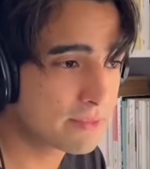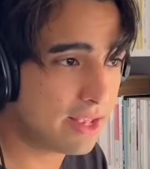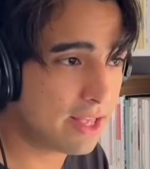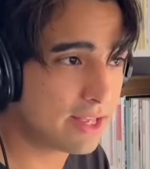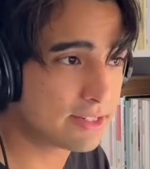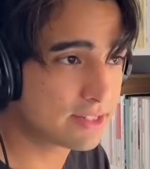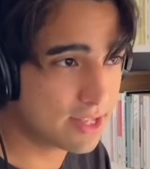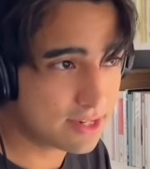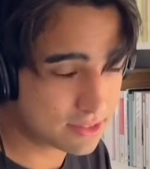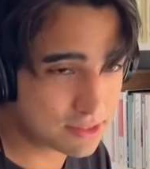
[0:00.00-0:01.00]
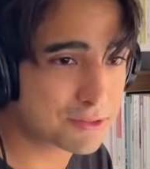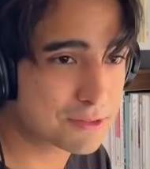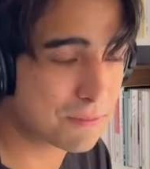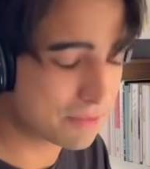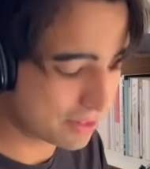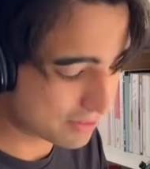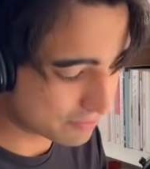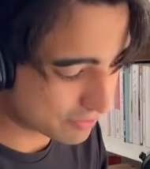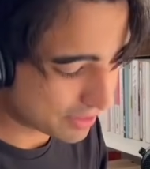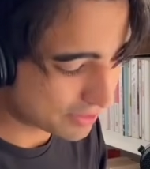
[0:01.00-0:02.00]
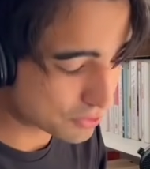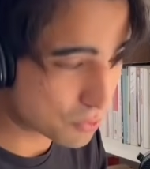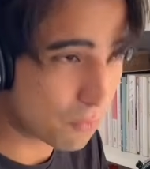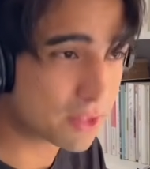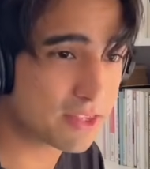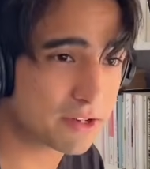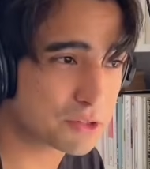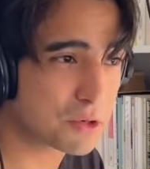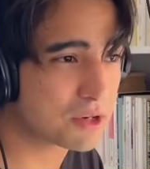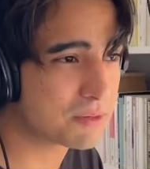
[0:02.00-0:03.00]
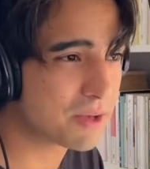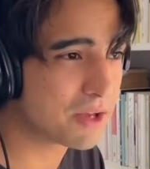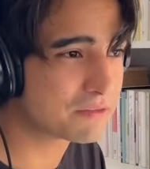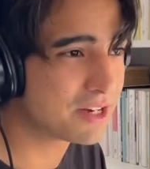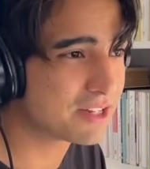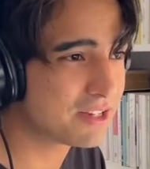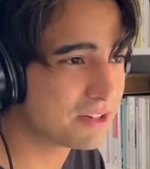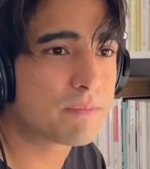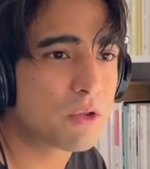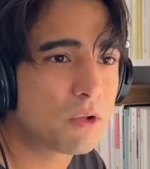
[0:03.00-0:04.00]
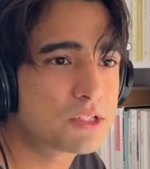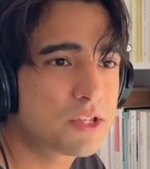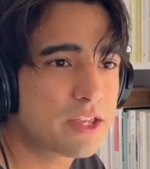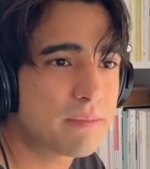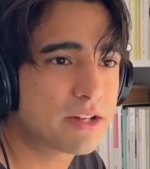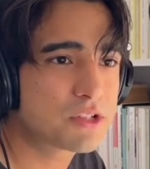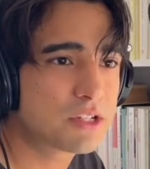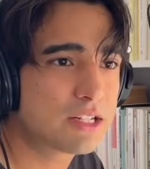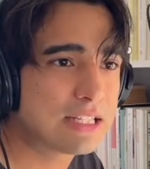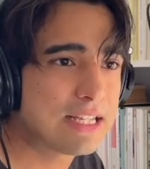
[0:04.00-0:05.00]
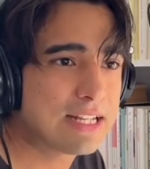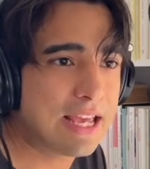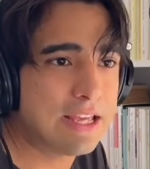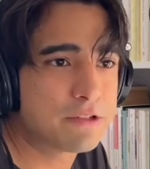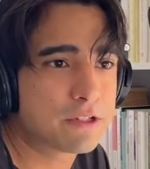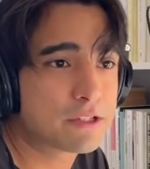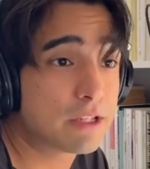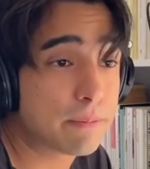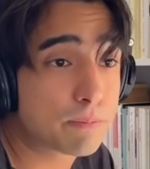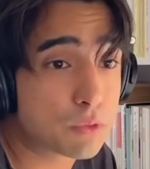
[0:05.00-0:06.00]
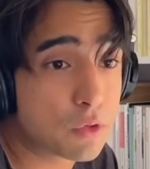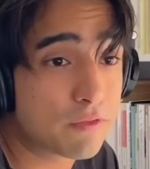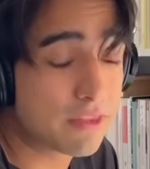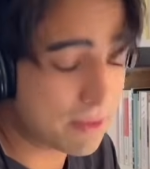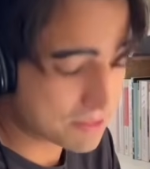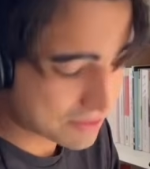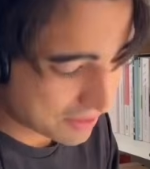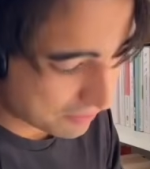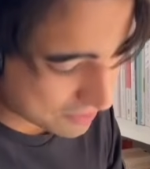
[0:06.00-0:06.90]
And that is something related to what they are talking about right here. Also, they mention, let agents improve themselves.